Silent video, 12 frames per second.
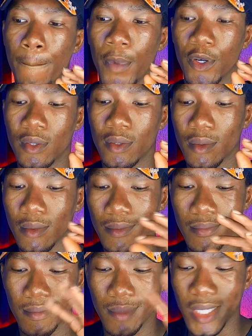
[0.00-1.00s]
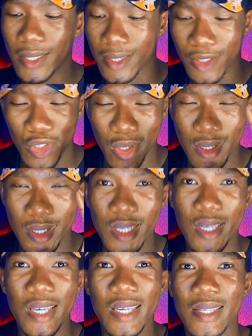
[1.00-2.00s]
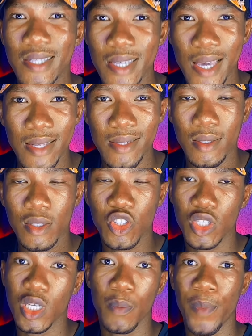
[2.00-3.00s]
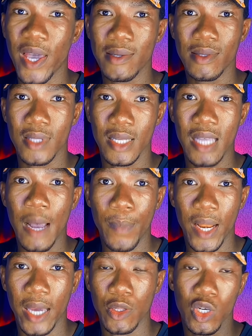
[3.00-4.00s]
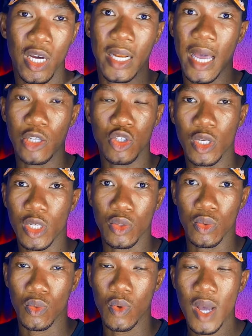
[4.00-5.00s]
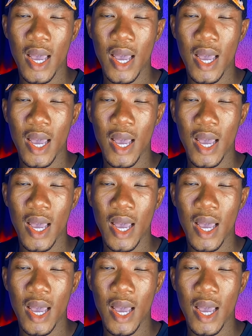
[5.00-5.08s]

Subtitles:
But this is just the easiest, cheapest data plan you can actually do